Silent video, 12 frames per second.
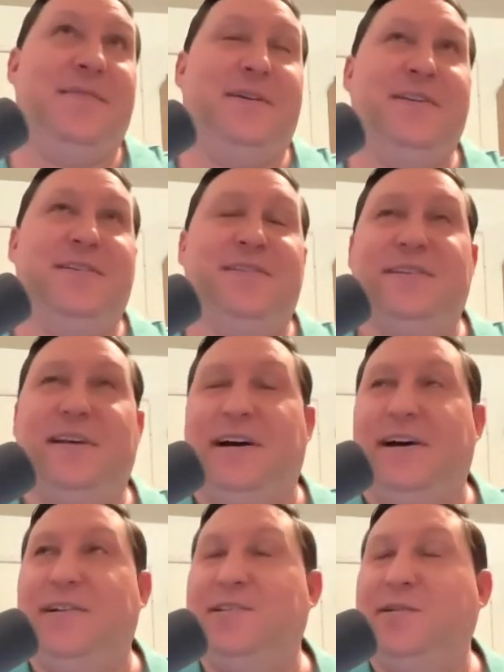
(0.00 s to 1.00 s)
because
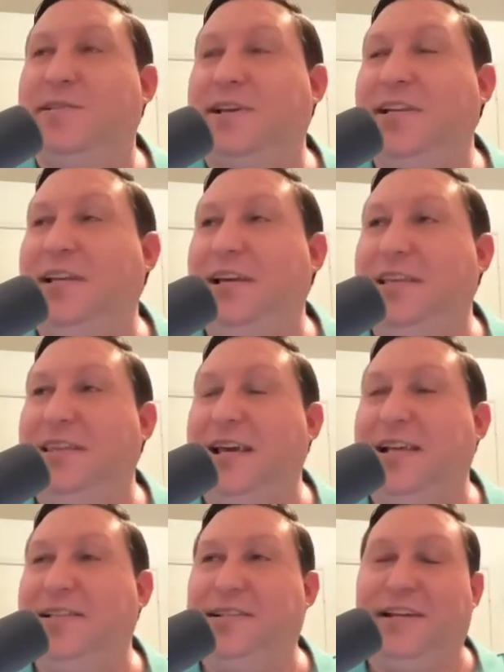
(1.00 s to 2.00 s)
so it's kind of like in
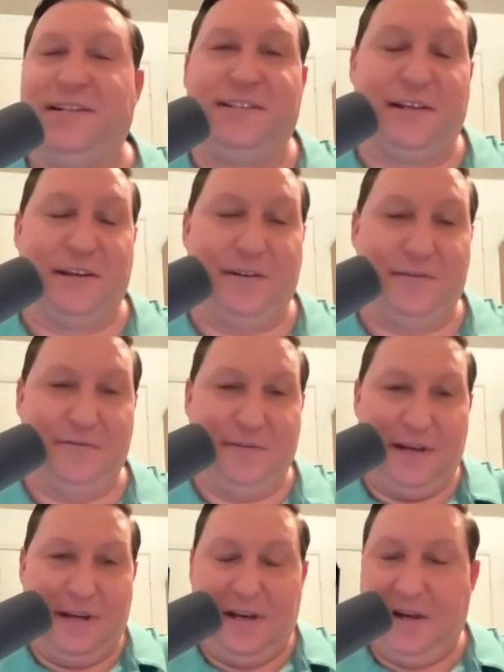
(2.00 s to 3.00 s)
that sense of
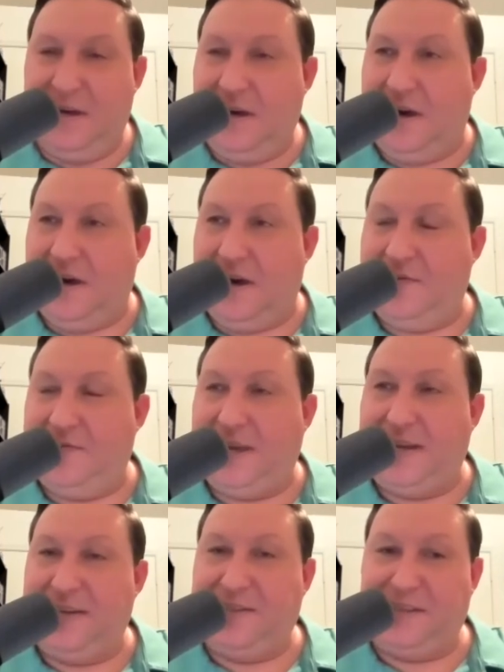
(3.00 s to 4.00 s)

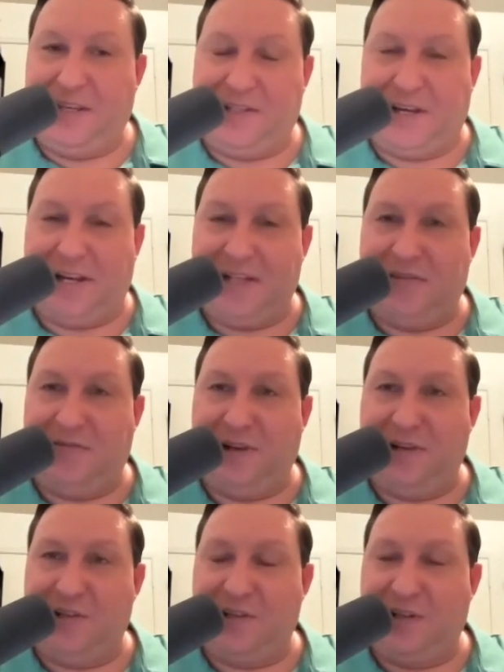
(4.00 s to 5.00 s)
fantasy, science
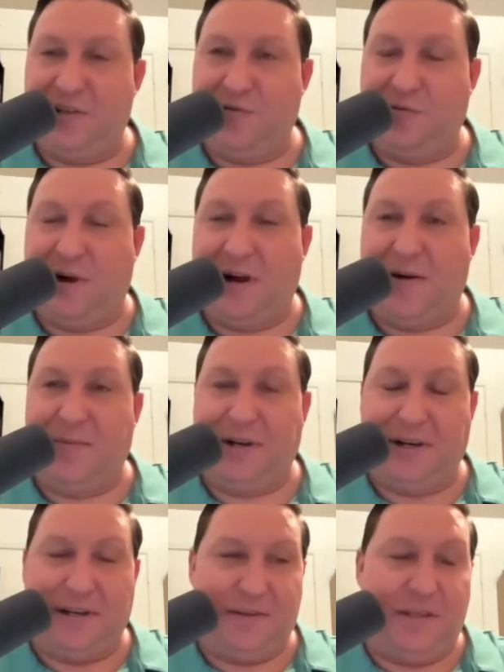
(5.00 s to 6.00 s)
fiction,
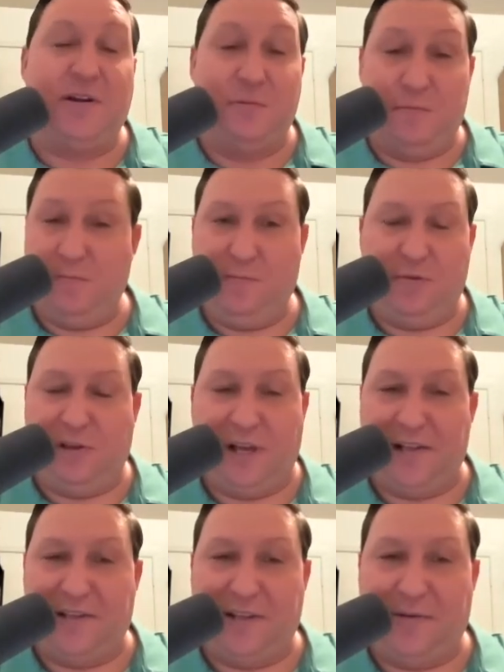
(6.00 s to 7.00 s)
drama,
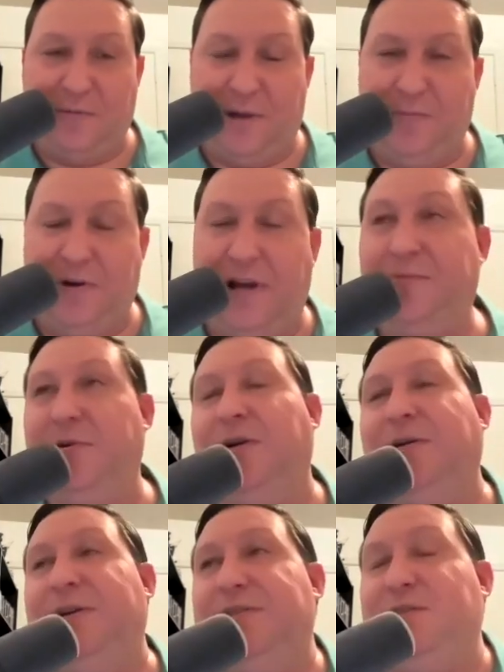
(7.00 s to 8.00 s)
classic Ray
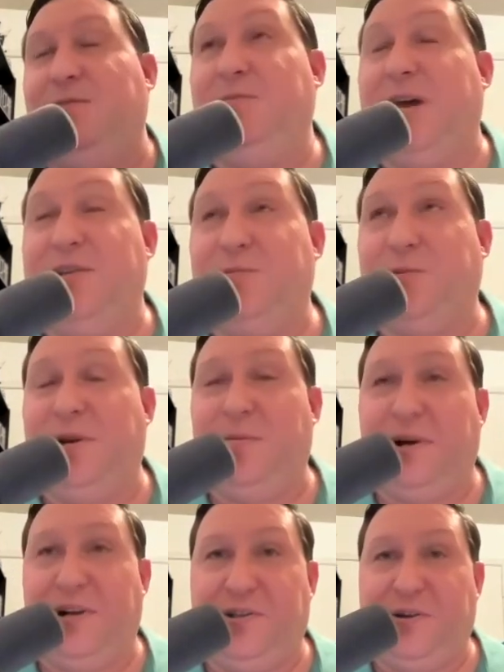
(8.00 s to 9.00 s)
Bradbury. So that's pretty
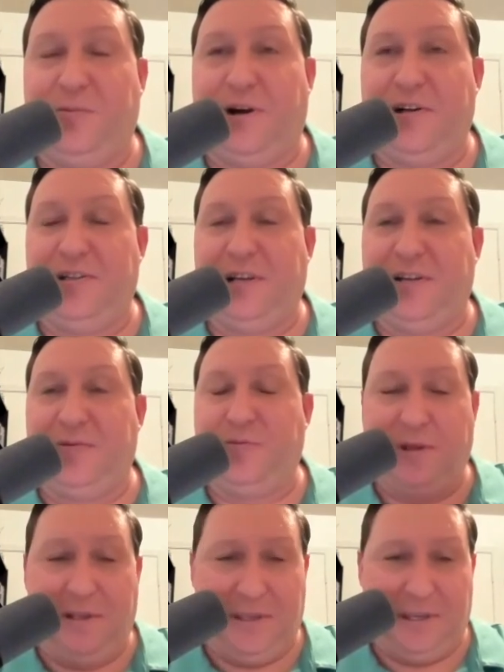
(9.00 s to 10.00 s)
much your project,
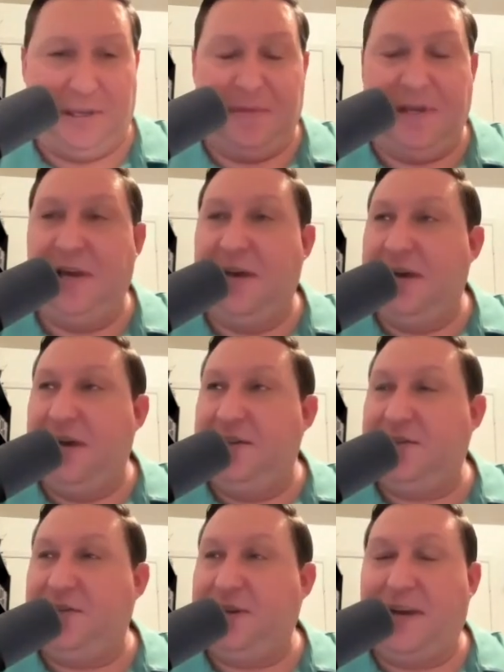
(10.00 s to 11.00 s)
William.
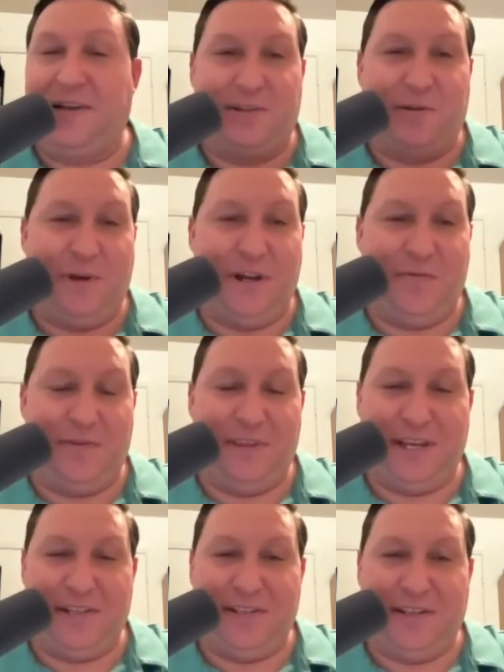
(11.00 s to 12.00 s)
So yeah, so whenever
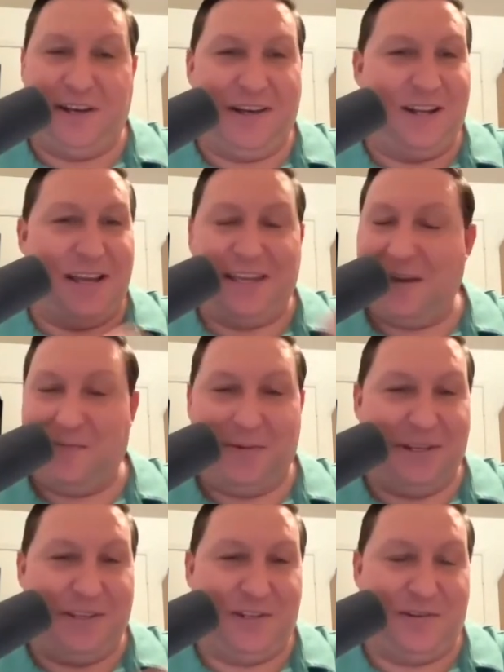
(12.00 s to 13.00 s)
that's done, I can't
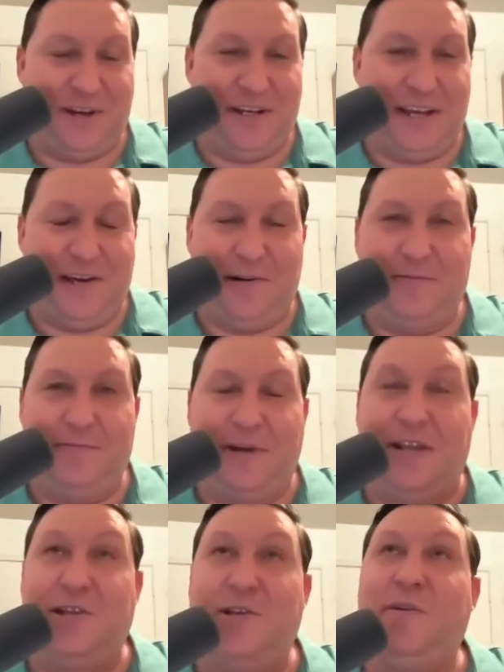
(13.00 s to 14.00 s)
wait to try it out.
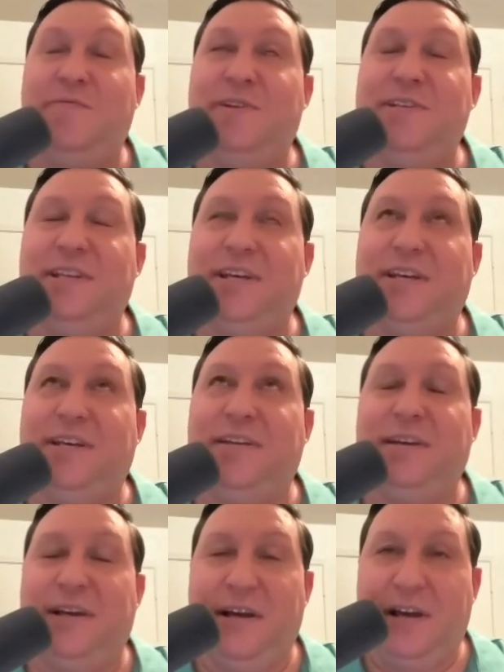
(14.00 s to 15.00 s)
And you even did